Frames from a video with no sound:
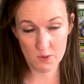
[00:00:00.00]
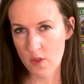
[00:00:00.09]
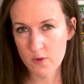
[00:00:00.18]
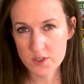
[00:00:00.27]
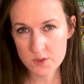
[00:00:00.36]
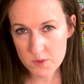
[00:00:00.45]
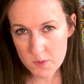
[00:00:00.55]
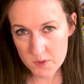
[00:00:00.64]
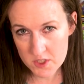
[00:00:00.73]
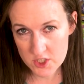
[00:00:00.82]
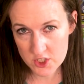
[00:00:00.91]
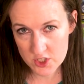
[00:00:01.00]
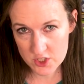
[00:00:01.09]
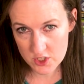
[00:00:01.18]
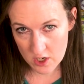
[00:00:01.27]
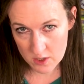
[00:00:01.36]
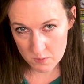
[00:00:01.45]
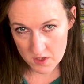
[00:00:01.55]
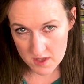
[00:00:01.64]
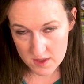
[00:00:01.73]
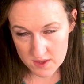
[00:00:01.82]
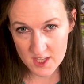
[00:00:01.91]
The first one I want to start
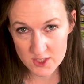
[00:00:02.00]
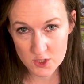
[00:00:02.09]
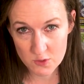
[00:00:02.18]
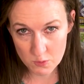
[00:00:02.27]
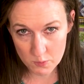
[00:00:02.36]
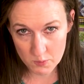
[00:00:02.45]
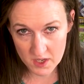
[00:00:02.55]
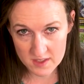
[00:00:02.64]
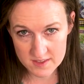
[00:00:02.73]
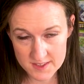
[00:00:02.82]
with is Newell Brands.